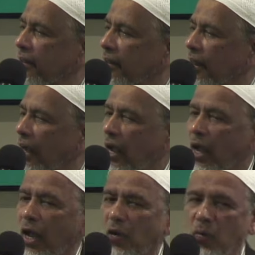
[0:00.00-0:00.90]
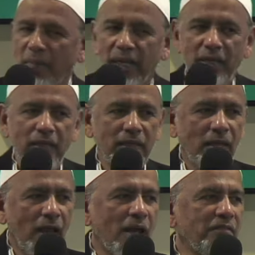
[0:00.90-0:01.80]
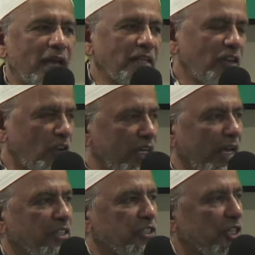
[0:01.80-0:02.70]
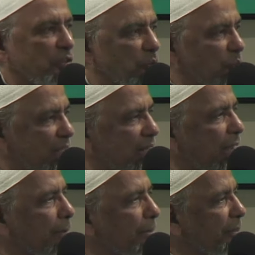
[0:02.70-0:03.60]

How many have that connection with them?